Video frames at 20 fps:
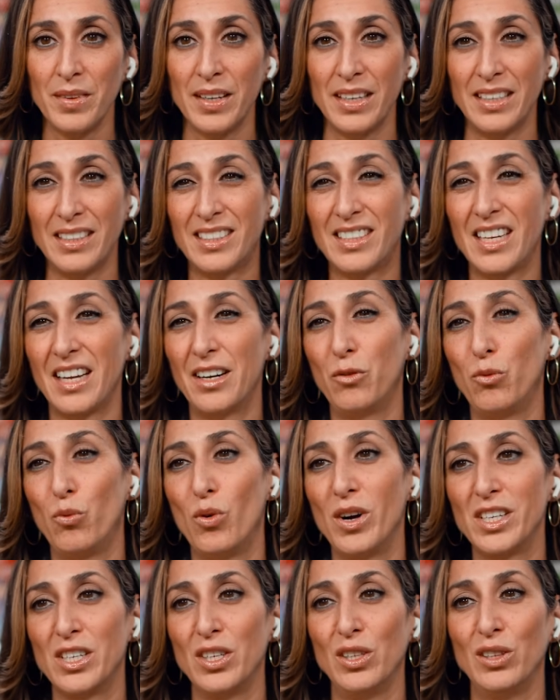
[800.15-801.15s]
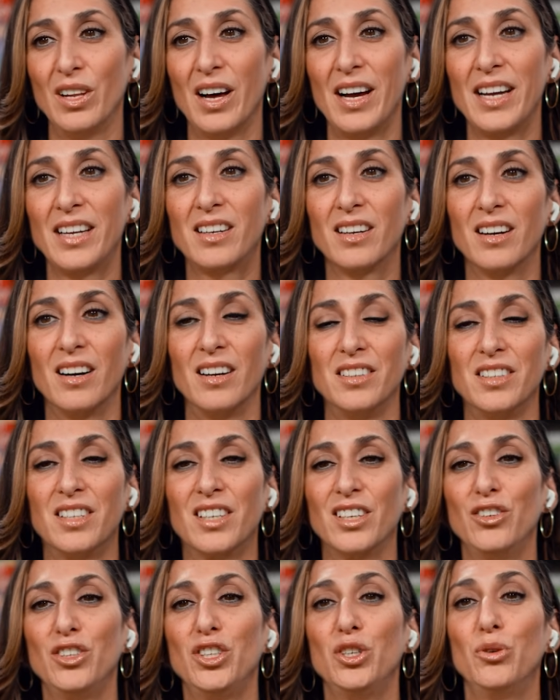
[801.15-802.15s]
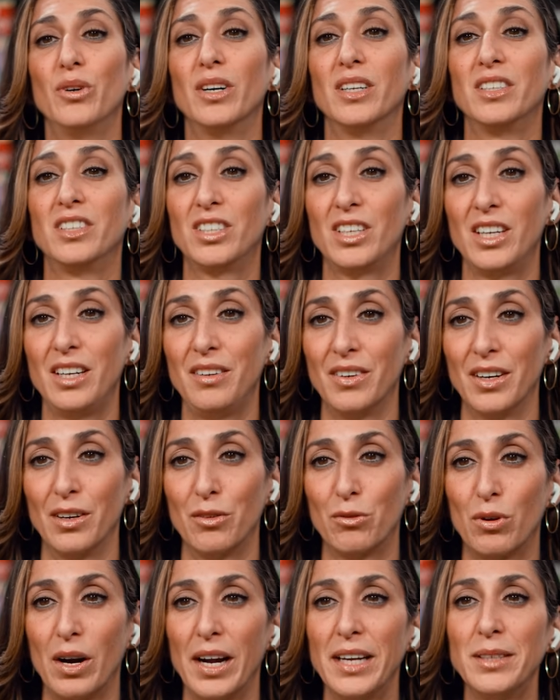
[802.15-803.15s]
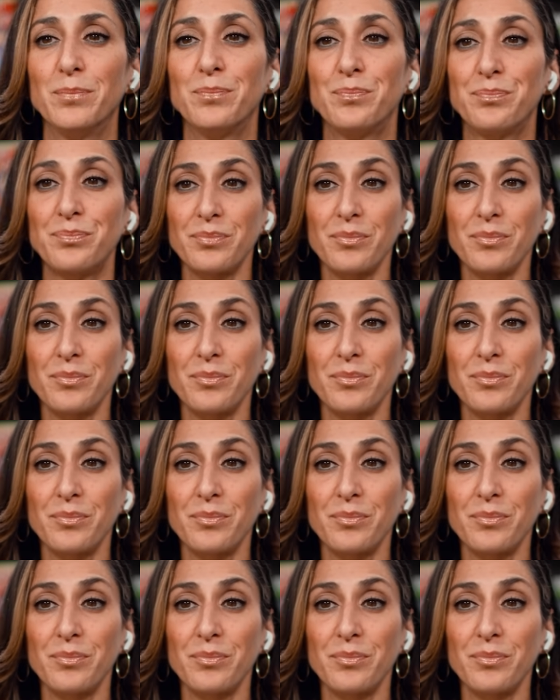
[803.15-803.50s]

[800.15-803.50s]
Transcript: instead of what you like until you achieve it, right?